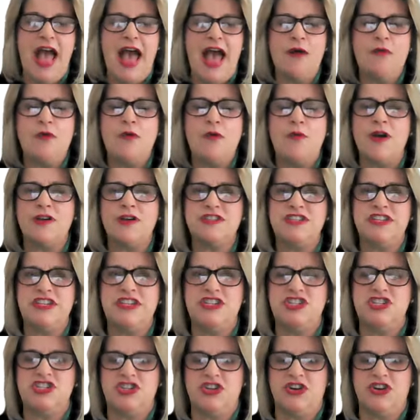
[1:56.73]
I will work to
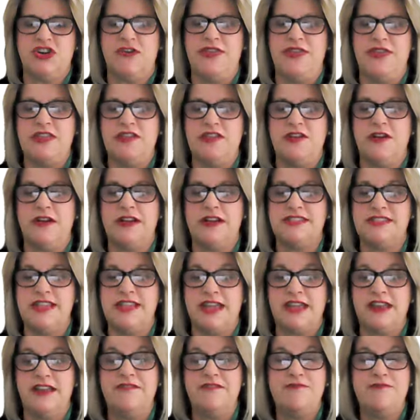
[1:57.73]
ensure that your
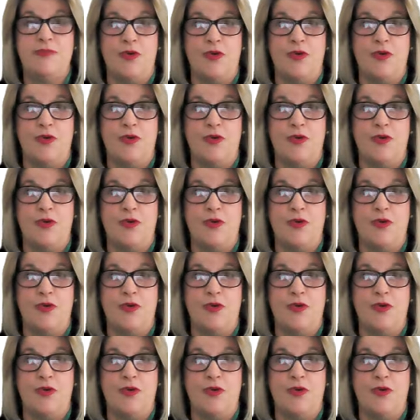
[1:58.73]
executive